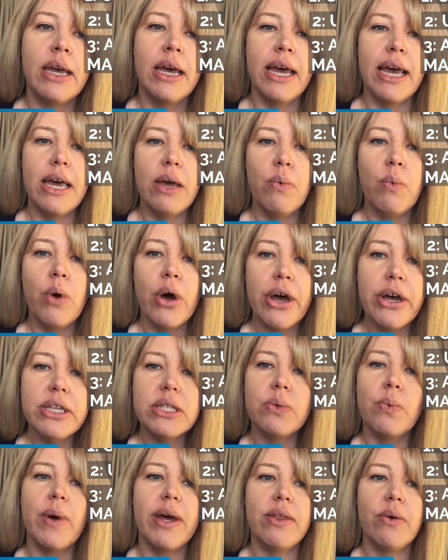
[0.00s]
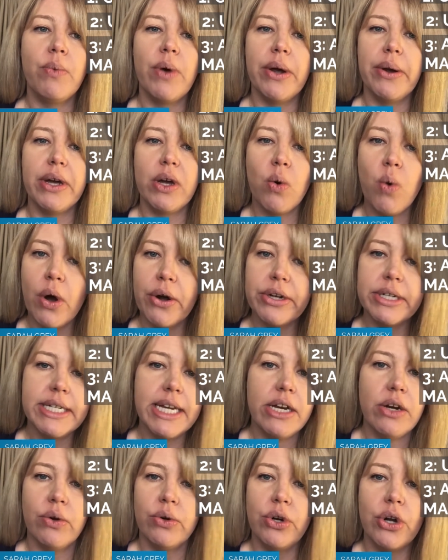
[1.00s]
It works whether we're in
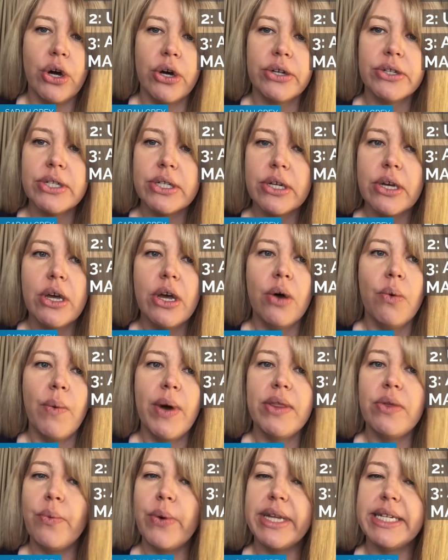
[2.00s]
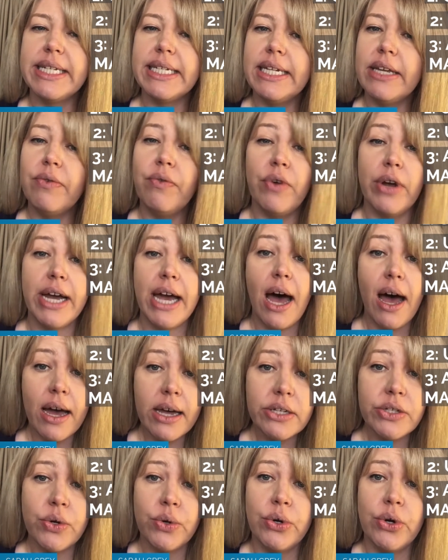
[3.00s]
quarantine or not, whether we're delivering
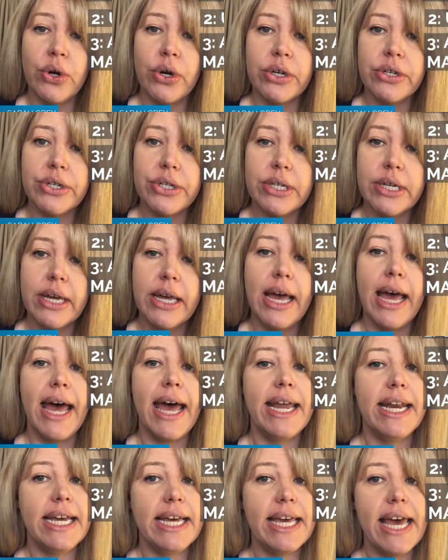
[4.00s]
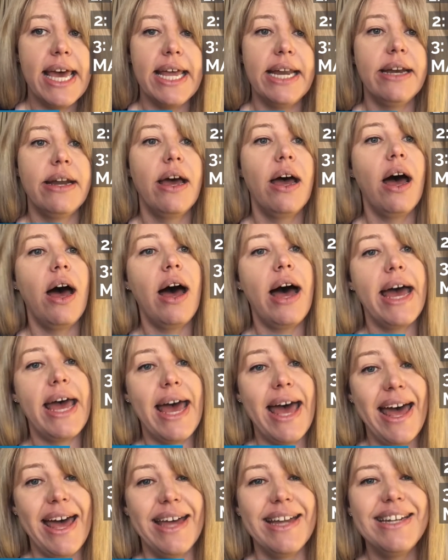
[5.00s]
art or not. And again, I
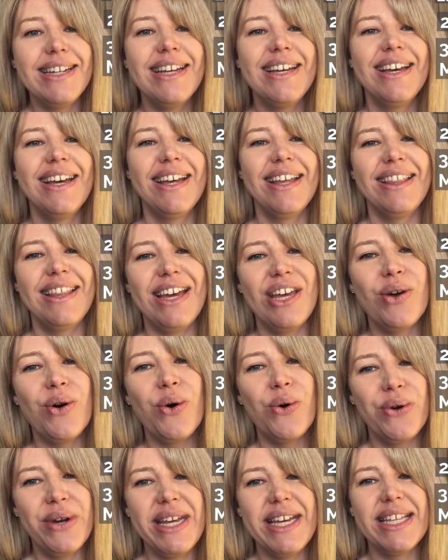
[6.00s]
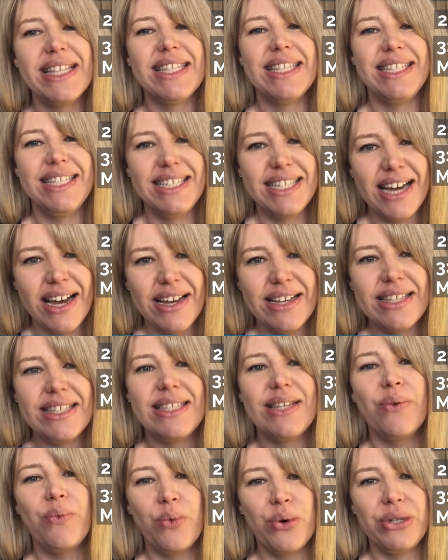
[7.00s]
add that your audience
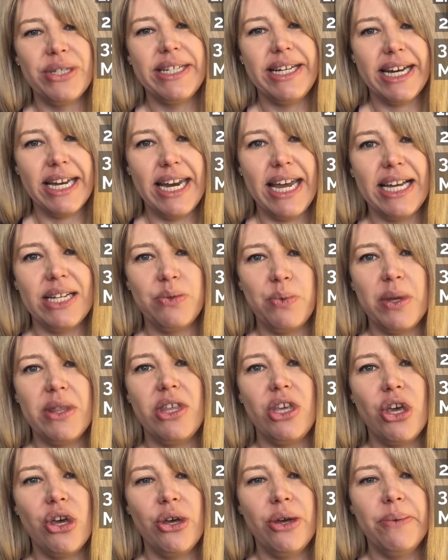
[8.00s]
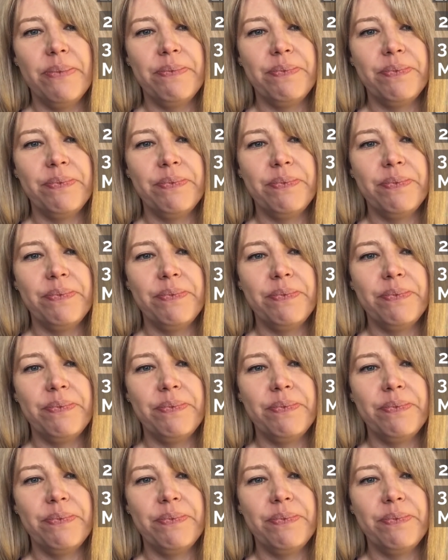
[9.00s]
does want to connect with you.